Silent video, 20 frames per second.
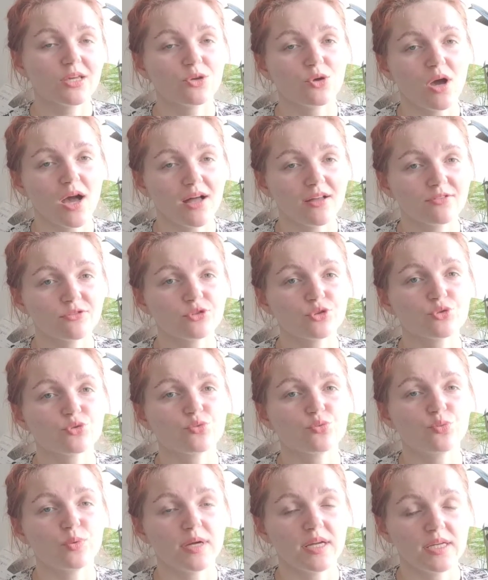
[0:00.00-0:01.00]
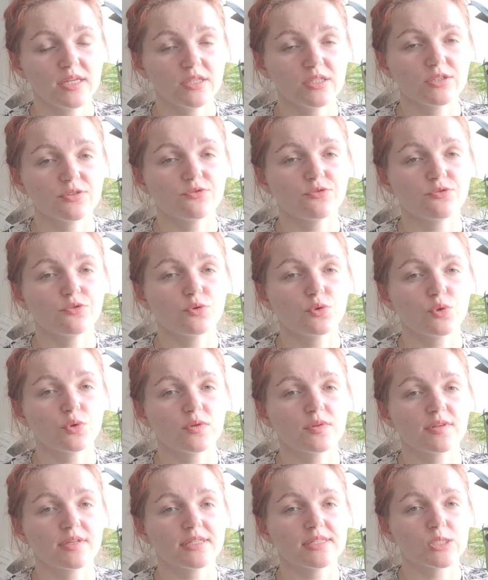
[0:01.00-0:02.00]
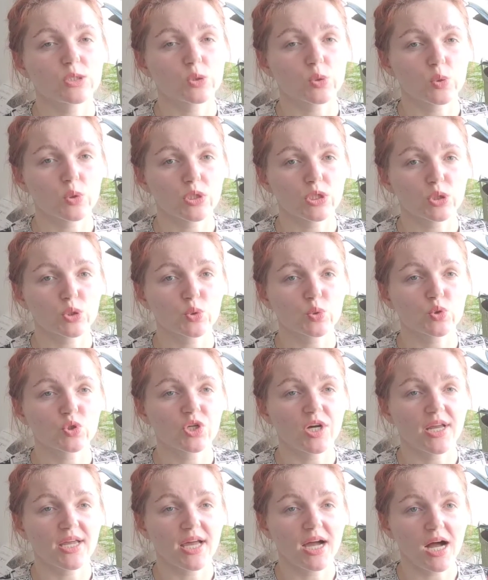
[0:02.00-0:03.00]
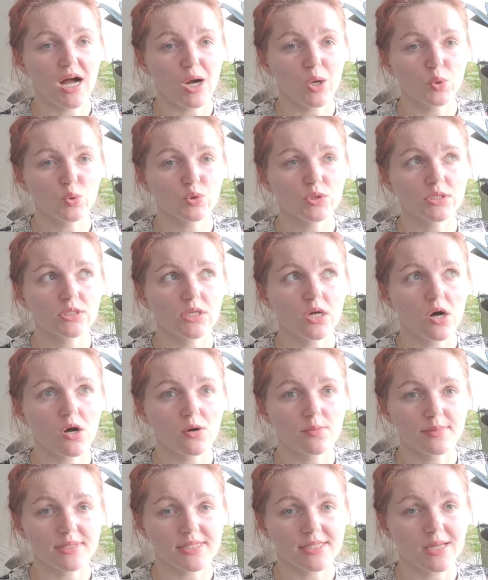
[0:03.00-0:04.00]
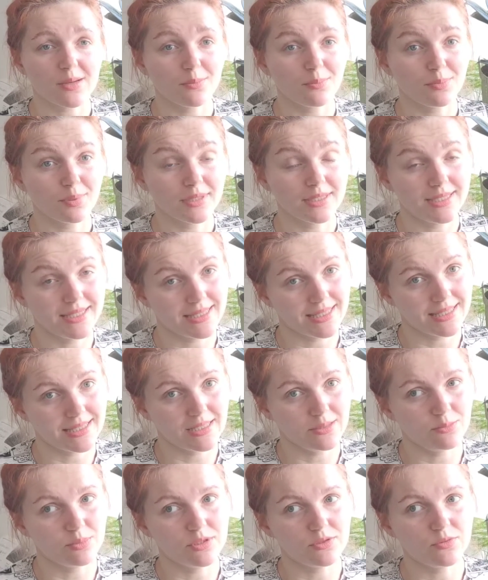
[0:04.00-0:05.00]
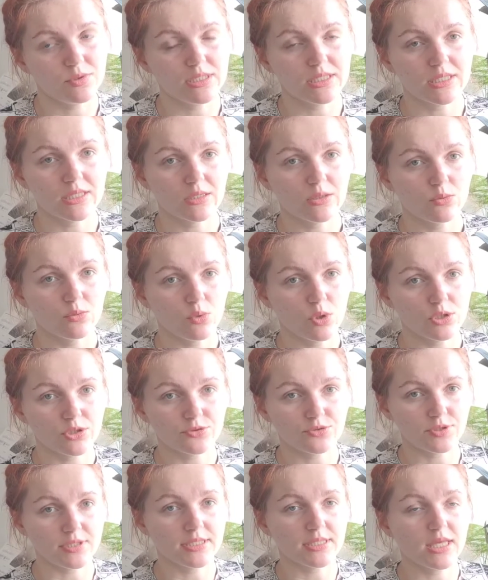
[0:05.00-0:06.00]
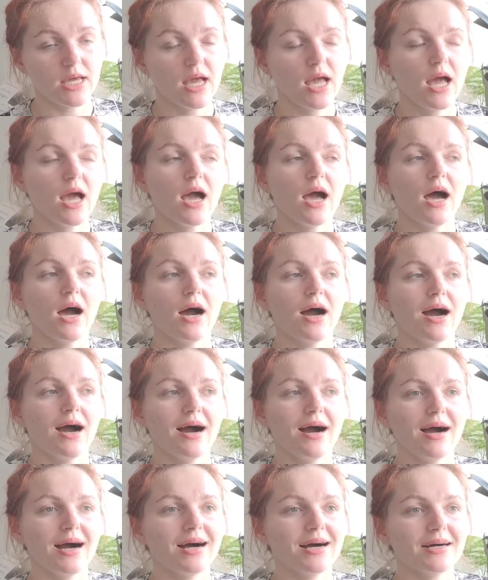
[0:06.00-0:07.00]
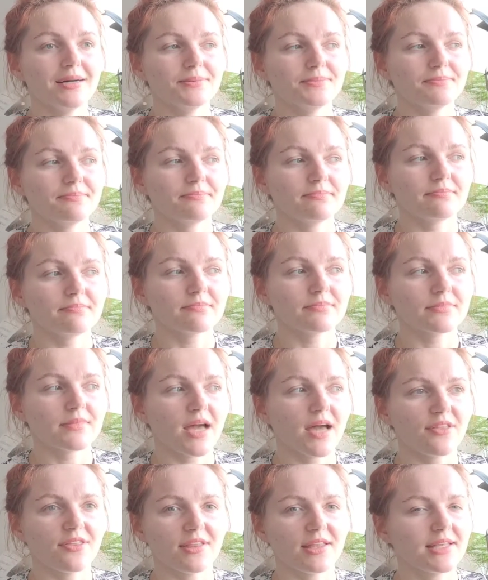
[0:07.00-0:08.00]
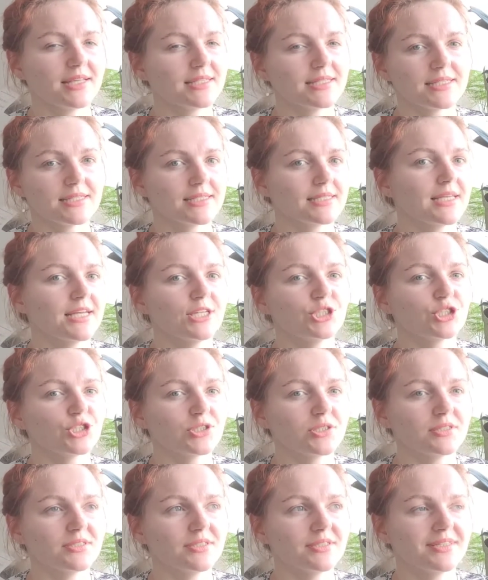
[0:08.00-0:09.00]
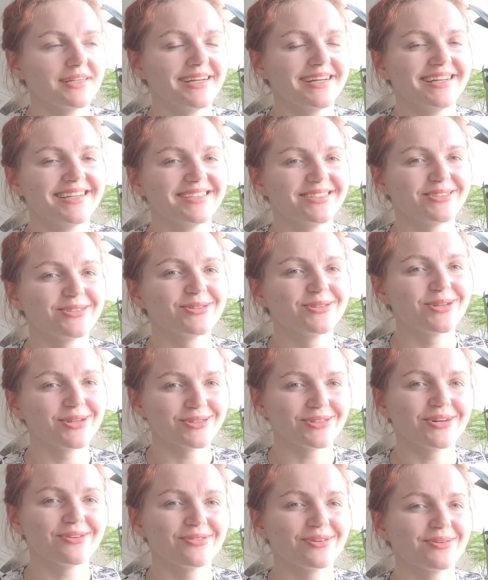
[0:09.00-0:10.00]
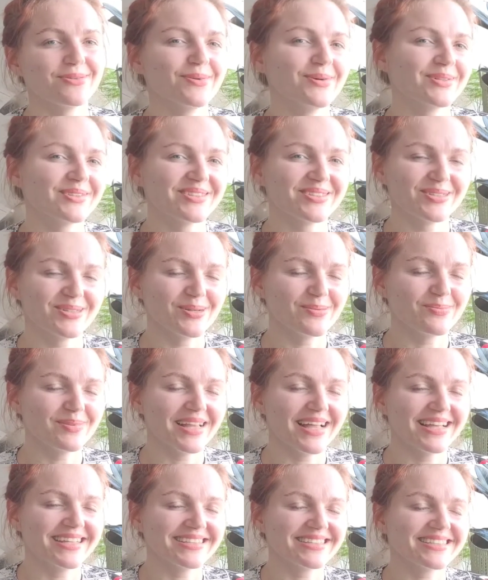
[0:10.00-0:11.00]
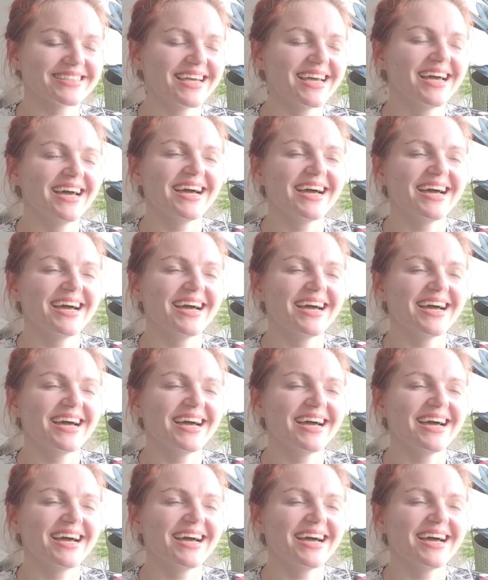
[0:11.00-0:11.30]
You have to wait for the soil to dry out almost completely between the watering. I think it's essential. Do not overwater your plant.